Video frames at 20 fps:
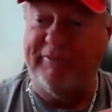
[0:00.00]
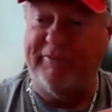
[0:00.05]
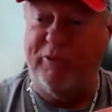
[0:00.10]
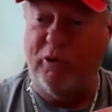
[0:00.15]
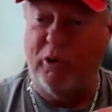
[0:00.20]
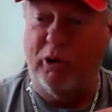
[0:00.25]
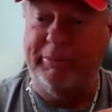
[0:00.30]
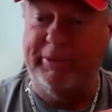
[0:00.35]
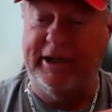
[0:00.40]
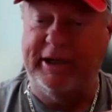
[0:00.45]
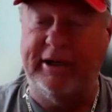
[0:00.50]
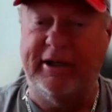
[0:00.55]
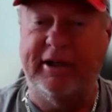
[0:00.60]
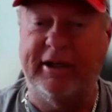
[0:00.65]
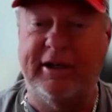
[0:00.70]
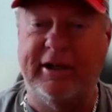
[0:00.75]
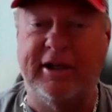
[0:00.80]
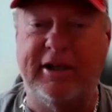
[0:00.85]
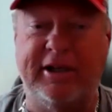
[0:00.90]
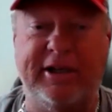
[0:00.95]
performing,
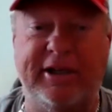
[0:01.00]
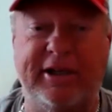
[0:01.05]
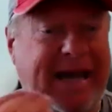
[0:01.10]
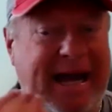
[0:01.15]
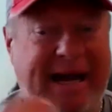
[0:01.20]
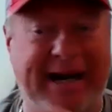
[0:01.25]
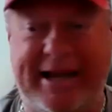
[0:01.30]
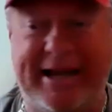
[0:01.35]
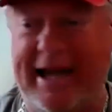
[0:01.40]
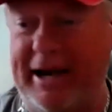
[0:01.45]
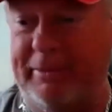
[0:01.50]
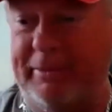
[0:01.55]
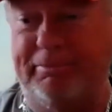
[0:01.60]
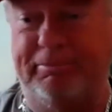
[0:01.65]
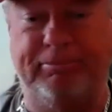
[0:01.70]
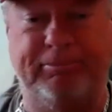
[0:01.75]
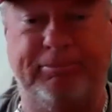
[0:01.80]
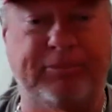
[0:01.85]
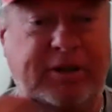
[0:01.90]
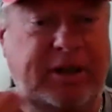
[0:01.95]
you got to cut them
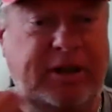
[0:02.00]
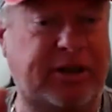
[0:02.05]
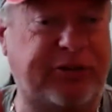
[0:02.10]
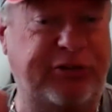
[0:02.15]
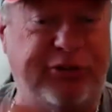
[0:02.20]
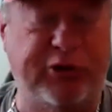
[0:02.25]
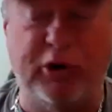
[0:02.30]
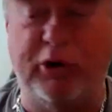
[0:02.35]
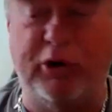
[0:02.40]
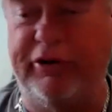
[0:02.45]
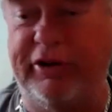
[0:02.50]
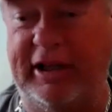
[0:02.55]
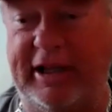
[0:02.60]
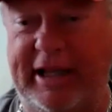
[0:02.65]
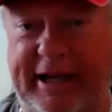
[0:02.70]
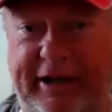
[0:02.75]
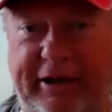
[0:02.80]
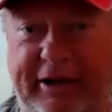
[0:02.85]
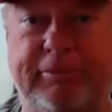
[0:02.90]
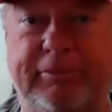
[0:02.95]
sooner than
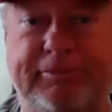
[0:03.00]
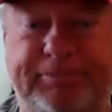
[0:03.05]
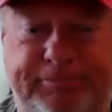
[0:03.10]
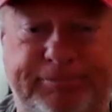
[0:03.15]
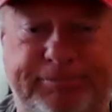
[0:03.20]
later.